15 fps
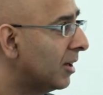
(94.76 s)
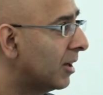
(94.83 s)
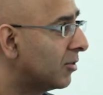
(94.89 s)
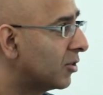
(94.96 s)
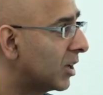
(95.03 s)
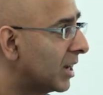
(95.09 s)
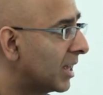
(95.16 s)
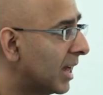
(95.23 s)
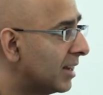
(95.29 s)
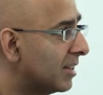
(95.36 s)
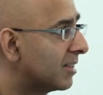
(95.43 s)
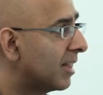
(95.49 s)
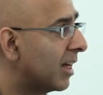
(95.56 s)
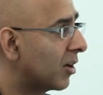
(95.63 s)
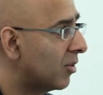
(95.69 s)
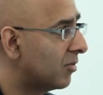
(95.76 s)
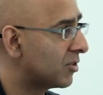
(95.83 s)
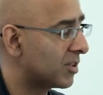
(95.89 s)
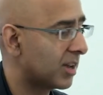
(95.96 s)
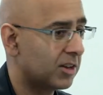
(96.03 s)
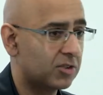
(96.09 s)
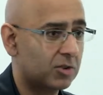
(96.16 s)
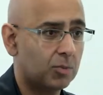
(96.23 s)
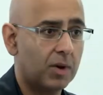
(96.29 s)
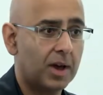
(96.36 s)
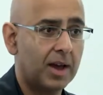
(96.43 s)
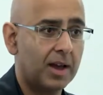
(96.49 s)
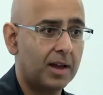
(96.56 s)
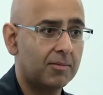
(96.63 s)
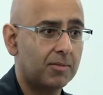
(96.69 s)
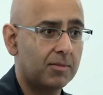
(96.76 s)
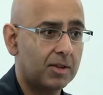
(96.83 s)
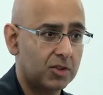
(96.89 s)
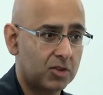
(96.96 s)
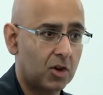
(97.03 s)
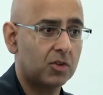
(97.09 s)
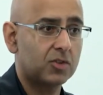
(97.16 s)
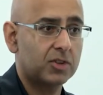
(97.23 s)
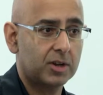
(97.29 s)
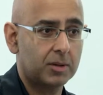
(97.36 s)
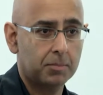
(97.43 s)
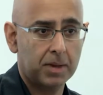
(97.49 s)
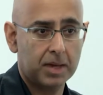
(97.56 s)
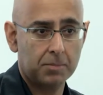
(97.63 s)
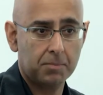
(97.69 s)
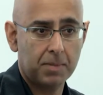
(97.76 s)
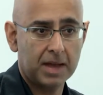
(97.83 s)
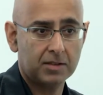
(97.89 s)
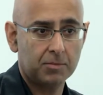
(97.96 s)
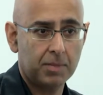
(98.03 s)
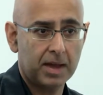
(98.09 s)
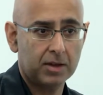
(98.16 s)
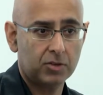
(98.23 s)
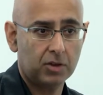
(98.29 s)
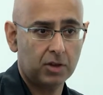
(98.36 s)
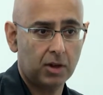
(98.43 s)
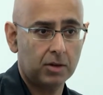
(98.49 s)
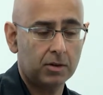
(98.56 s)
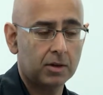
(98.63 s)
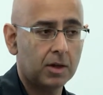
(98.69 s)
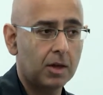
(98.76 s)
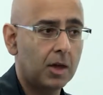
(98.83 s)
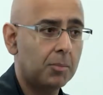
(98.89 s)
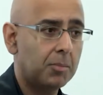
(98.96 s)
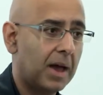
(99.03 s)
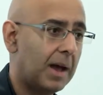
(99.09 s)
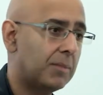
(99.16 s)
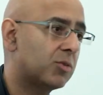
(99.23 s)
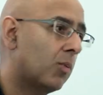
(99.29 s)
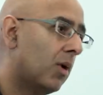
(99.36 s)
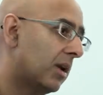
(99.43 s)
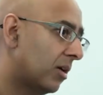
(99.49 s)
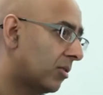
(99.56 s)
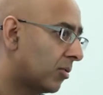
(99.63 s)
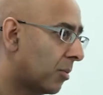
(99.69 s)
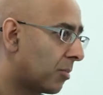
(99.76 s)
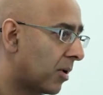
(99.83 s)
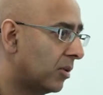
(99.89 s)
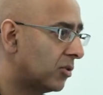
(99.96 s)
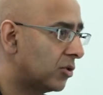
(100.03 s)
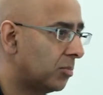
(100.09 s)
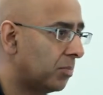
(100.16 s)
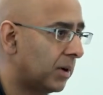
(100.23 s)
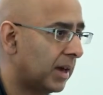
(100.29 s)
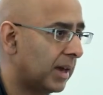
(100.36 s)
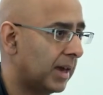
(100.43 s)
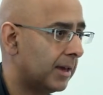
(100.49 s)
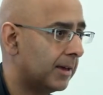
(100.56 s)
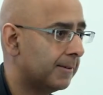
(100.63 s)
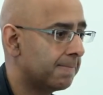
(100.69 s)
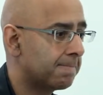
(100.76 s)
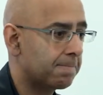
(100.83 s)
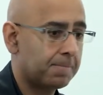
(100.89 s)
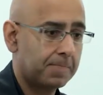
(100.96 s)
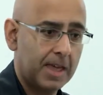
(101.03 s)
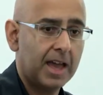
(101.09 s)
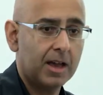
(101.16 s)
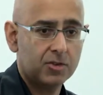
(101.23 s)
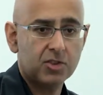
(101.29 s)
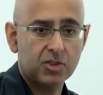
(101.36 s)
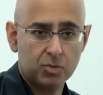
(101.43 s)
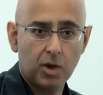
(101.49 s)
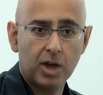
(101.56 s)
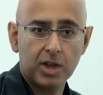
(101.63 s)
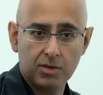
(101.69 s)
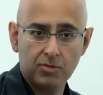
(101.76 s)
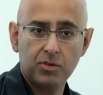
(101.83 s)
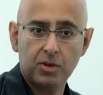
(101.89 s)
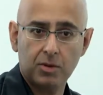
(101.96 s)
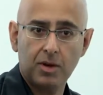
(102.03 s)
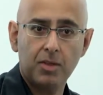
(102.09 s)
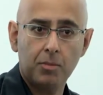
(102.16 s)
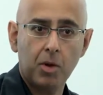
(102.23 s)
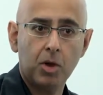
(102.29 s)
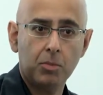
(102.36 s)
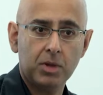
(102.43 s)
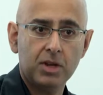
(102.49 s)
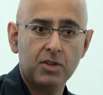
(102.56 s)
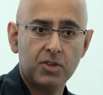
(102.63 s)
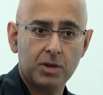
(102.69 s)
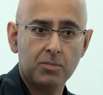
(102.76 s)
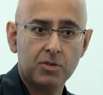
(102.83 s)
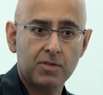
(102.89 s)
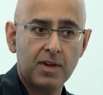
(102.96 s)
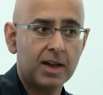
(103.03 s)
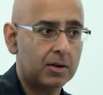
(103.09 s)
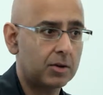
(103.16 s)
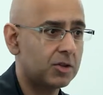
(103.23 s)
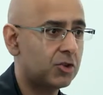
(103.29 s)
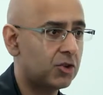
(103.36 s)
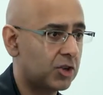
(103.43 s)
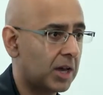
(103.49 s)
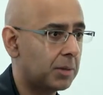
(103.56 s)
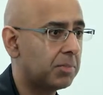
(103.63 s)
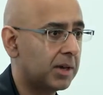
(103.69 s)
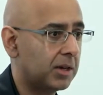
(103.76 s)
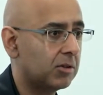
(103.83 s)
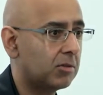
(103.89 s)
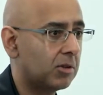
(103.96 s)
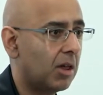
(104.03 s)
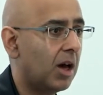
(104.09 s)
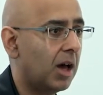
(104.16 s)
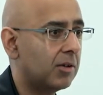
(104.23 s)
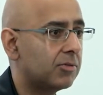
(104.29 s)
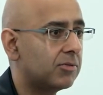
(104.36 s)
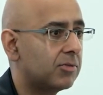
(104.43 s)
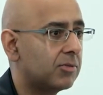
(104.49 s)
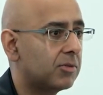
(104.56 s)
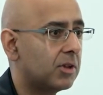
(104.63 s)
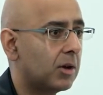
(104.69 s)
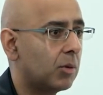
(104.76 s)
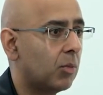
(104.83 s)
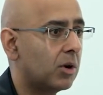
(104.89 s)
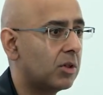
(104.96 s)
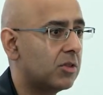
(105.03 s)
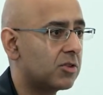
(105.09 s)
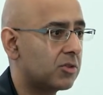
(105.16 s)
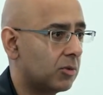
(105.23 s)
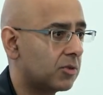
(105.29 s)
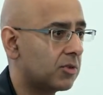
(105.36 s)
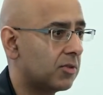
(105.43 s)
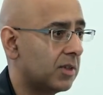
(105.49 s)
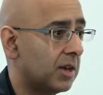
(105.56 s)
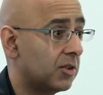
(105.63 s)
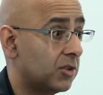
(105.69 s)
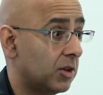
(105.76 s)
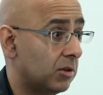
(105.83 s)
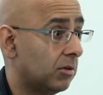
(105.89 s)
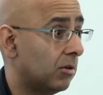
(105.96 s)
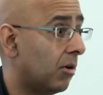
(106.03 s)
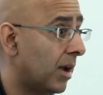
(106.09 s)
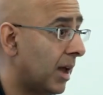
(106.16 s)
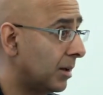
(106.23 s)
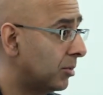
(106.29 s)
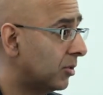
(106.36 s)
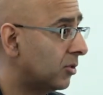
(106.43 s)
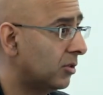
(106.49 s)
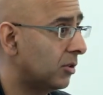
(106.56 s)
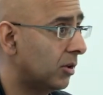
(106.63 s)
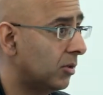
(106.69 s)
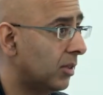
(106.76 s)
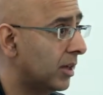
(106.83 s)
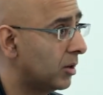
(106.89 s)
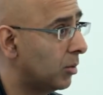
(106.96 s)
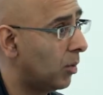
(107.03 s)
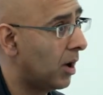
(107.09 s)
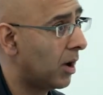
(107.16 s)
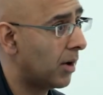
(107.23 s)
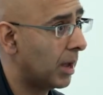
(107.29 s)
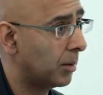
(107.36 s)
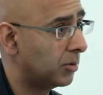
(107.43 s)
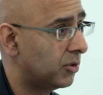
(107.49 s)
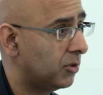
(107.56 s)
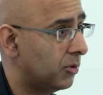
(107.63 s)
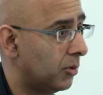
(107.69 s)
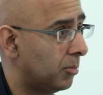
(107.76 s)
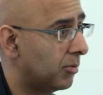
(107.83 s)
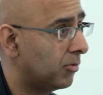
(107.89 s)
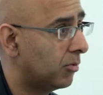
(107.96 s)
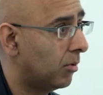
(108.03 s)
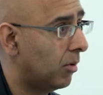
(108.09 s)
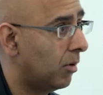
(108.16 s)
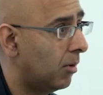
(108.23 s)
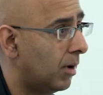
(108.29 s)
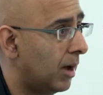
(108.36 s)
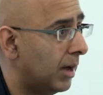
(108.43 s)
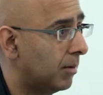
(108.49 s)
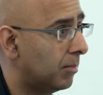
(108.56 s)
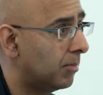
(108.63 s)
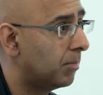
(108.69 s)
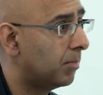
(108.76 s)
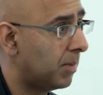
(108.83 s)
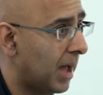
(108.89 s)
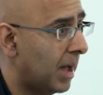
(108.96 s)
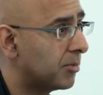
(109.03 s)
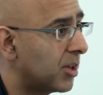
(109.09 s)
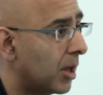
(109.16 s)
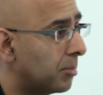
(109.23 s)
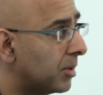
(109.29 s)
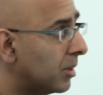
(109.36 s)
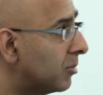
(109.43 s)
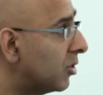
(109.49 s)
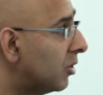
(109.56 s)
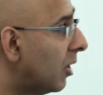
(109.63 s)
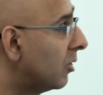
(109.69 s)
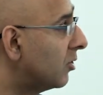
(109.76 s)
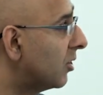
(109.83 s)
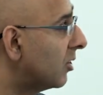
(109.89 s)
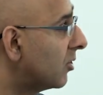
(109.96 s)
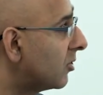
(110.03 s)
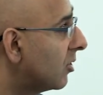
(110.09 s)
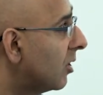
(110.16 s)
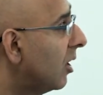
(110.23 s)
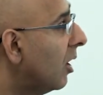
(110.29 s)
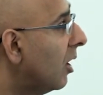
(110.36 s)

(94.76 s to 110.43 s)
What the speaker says: If you're going to get into that conversation where it's constantly being batted back to you, perhaps one other approach would be, how's this working for you at the moment in terms of how it's shaping your life? You know, what are the sorts of things that you're not able to do that you were able to do before? And perhaps helping them to notice